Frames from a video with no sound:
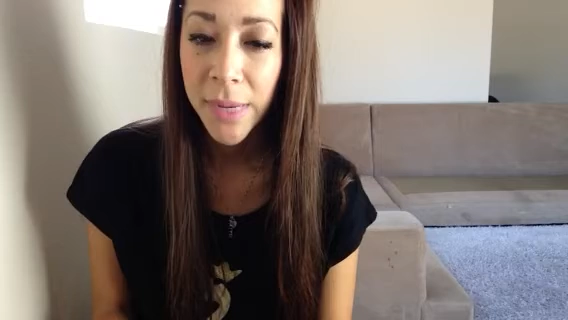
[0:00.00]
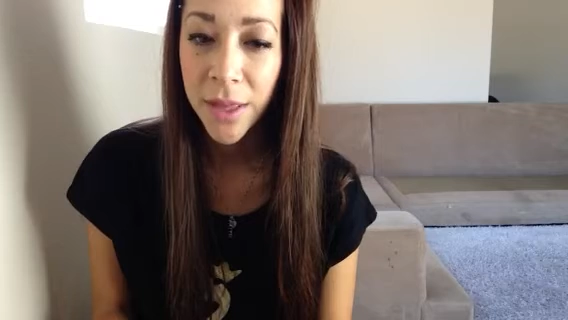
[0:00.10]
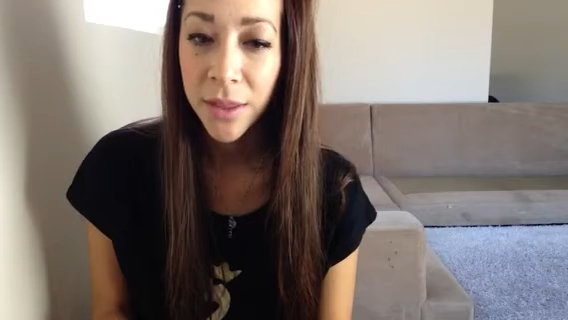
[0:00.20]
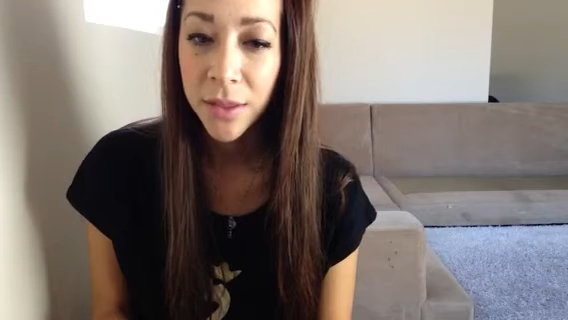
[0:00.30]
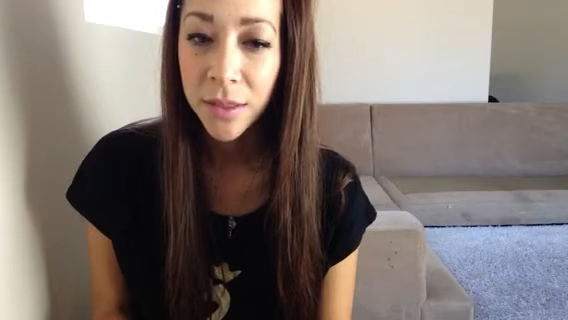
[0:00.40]

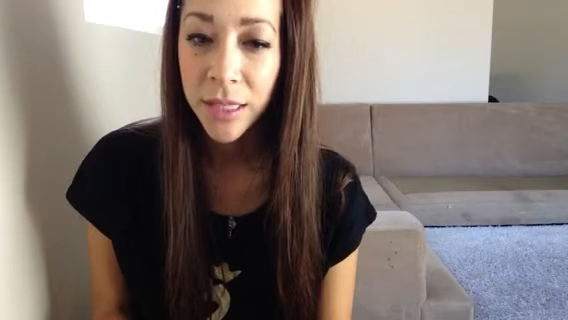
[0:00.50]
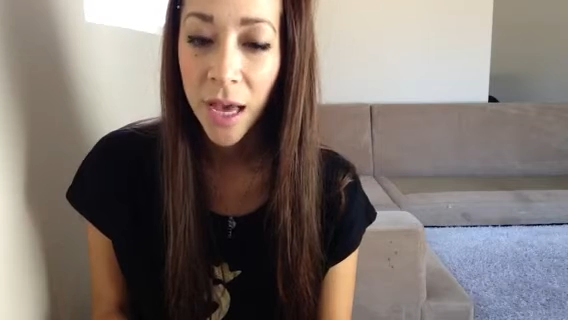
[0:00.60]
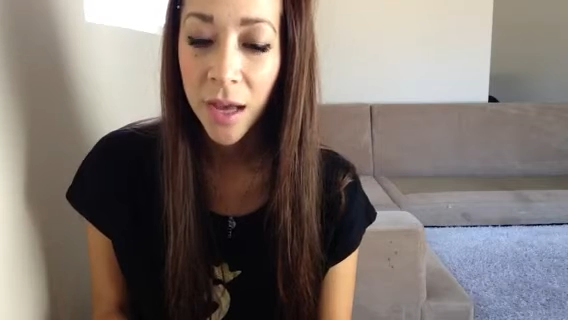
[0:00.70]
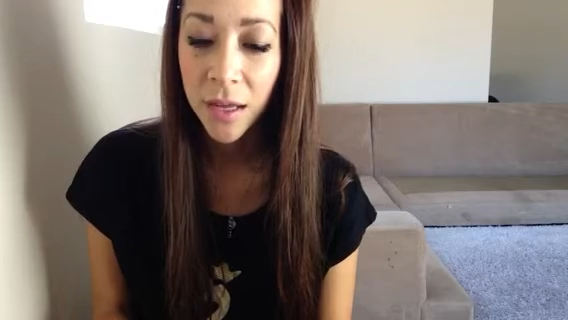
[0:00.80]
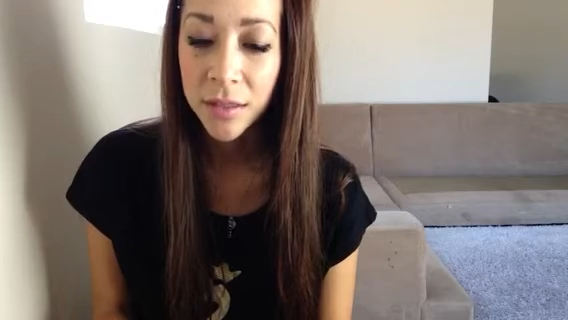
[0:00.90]
Of,
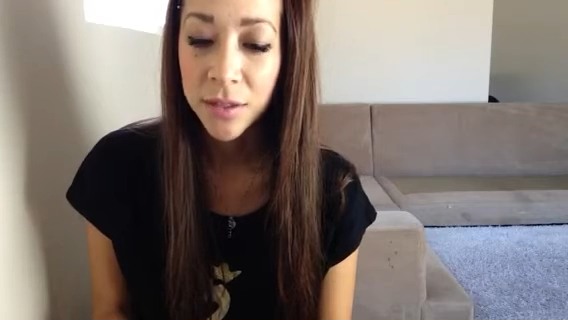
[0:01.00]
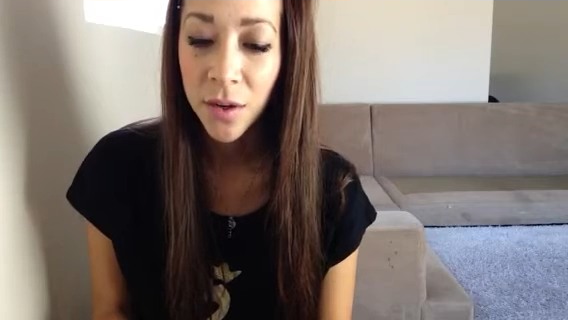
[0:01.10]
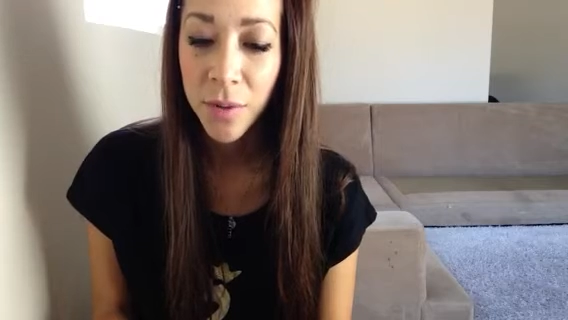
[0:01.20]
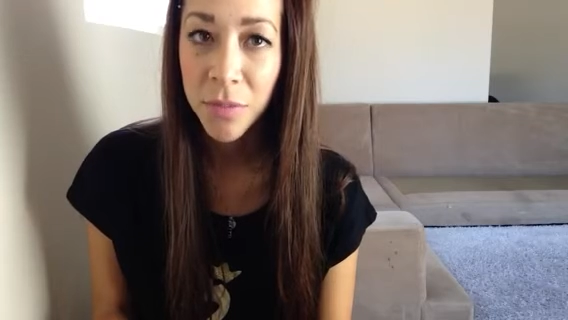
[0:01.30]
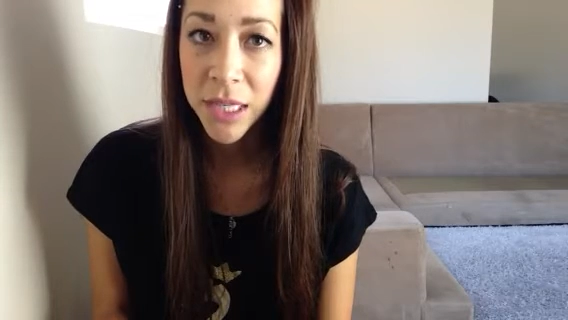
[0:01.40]
yeah,
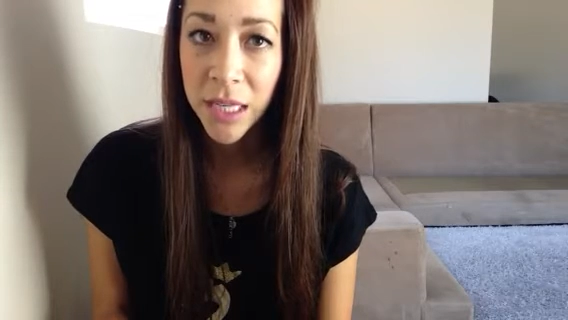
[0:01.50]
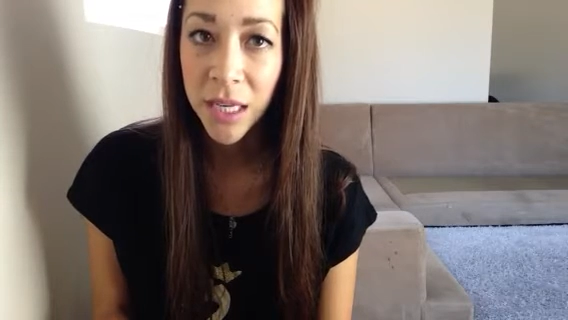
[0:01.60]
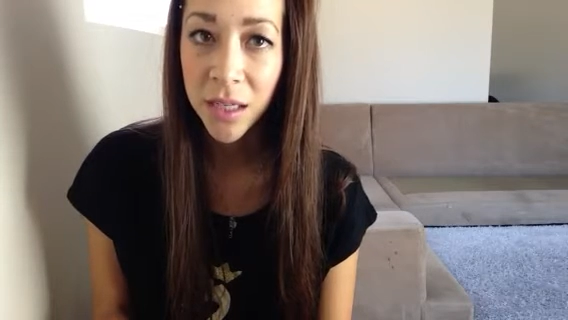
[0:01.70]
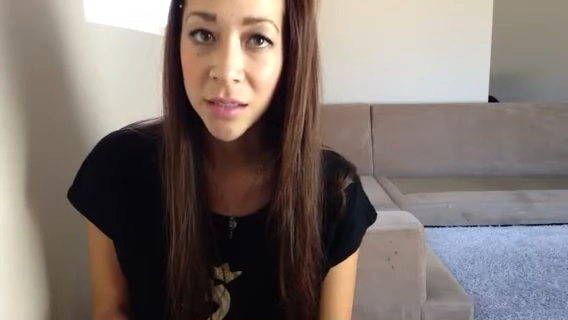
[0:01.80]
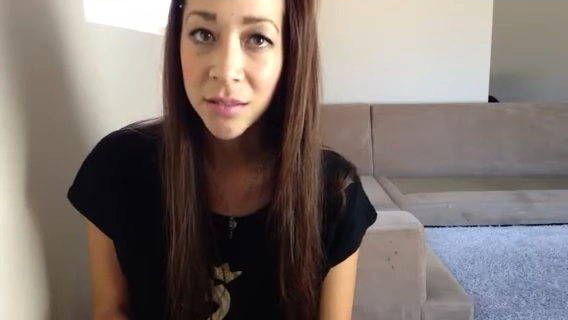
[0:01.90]
so I'm
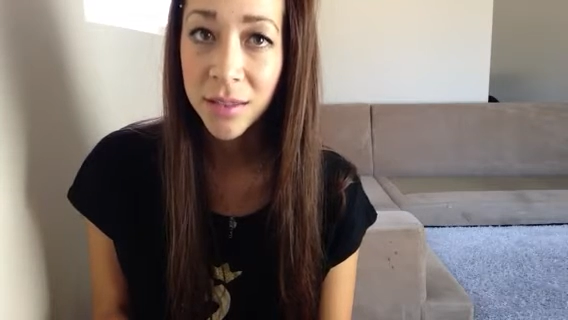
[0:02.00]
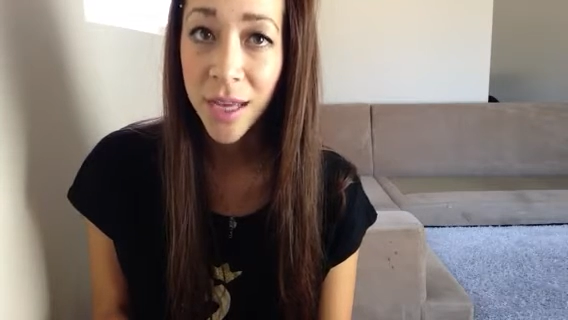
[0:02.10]
thinking